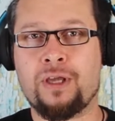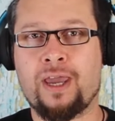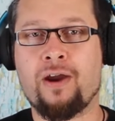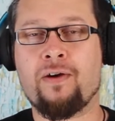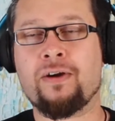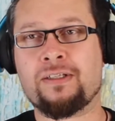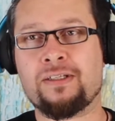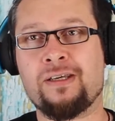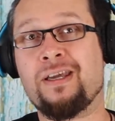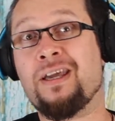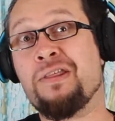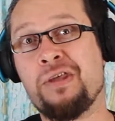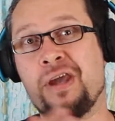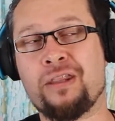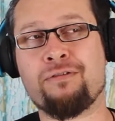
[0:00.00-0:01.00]
the character
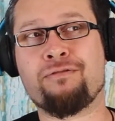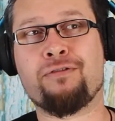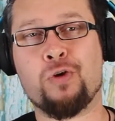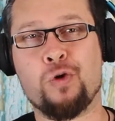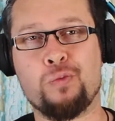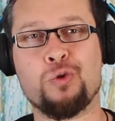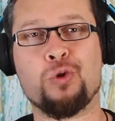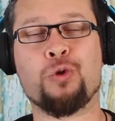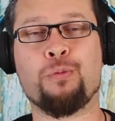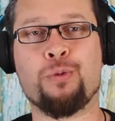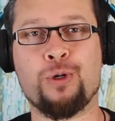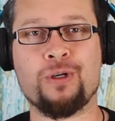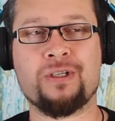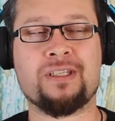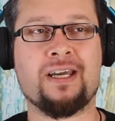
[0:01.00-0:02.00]
in the other films or the
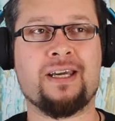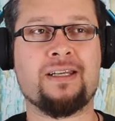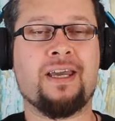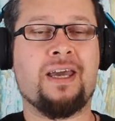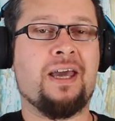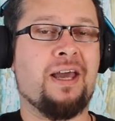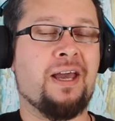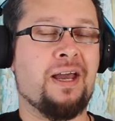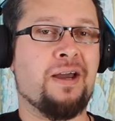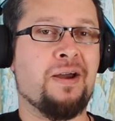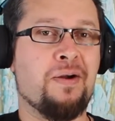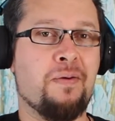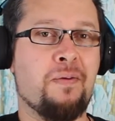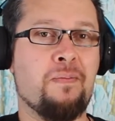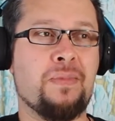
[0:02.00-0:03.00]
books, that
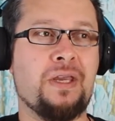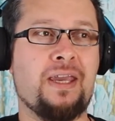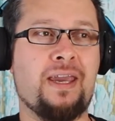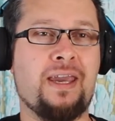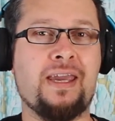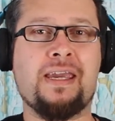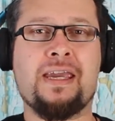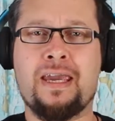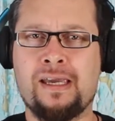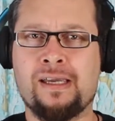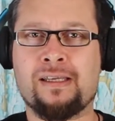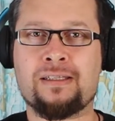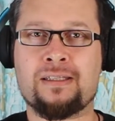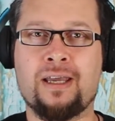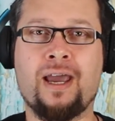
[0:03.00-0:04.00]
he
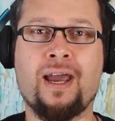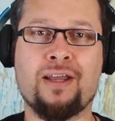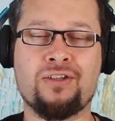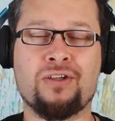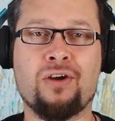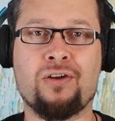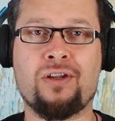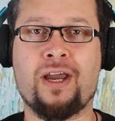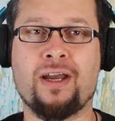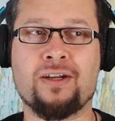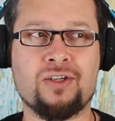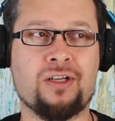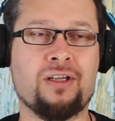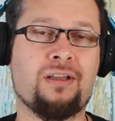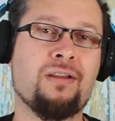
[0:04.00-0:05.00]
is the hands-on
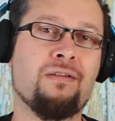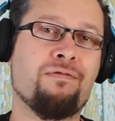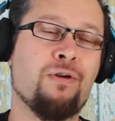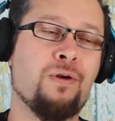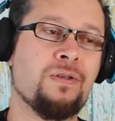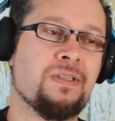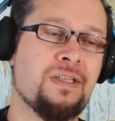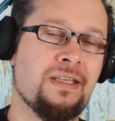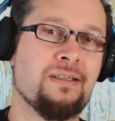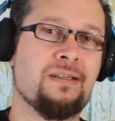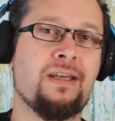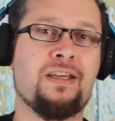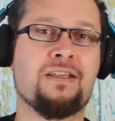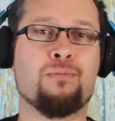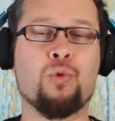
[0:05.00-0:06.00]
action. In the first season,
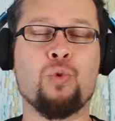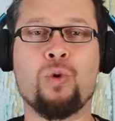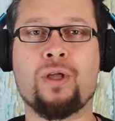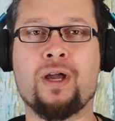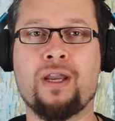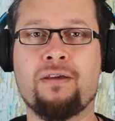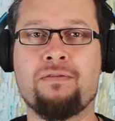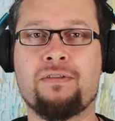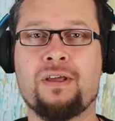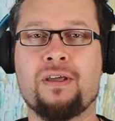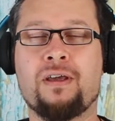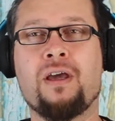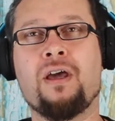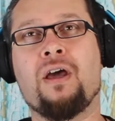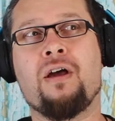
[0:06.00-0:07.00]
he's more kind of
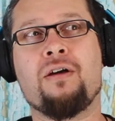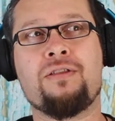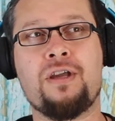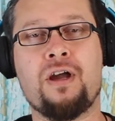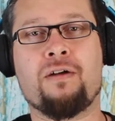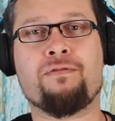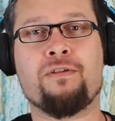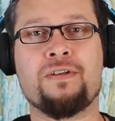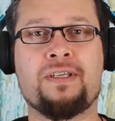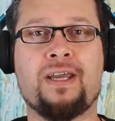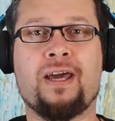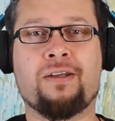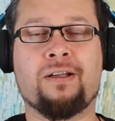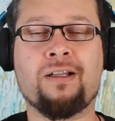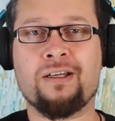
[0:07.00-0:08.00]
the office
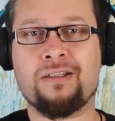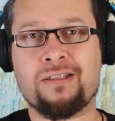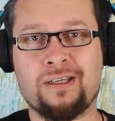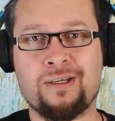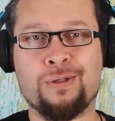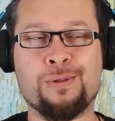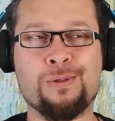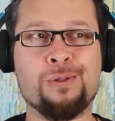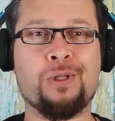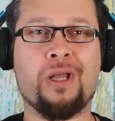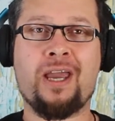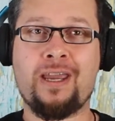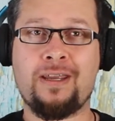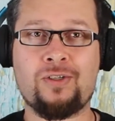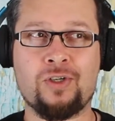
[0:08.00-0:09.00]
analytical
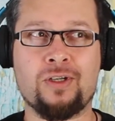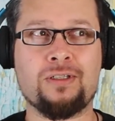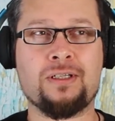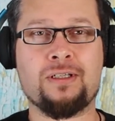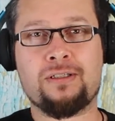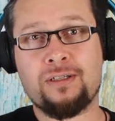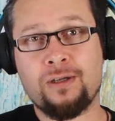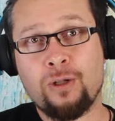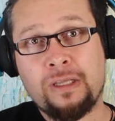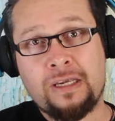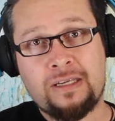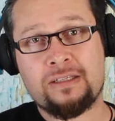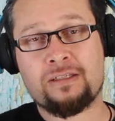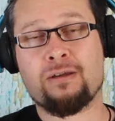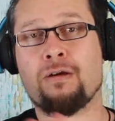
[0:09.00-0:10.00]
agent until
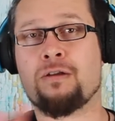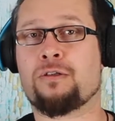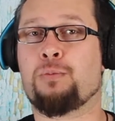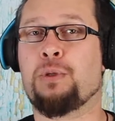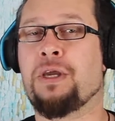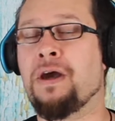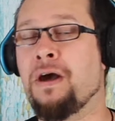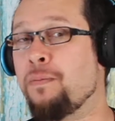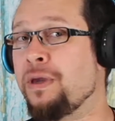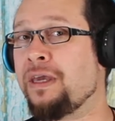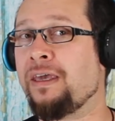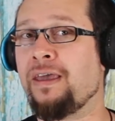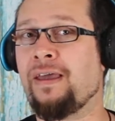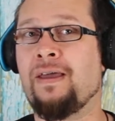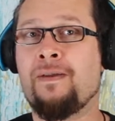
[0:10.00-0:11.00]
he starts
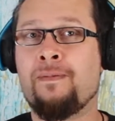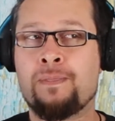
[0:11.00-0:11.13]
becoming